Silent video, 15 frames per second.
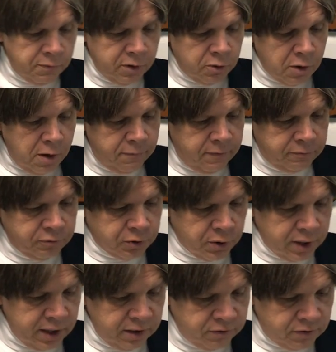of
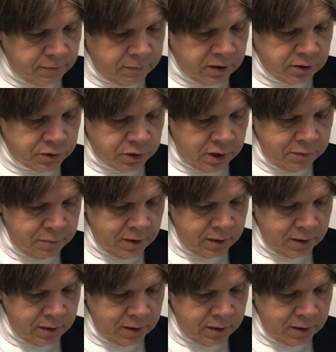trees in Beersheba,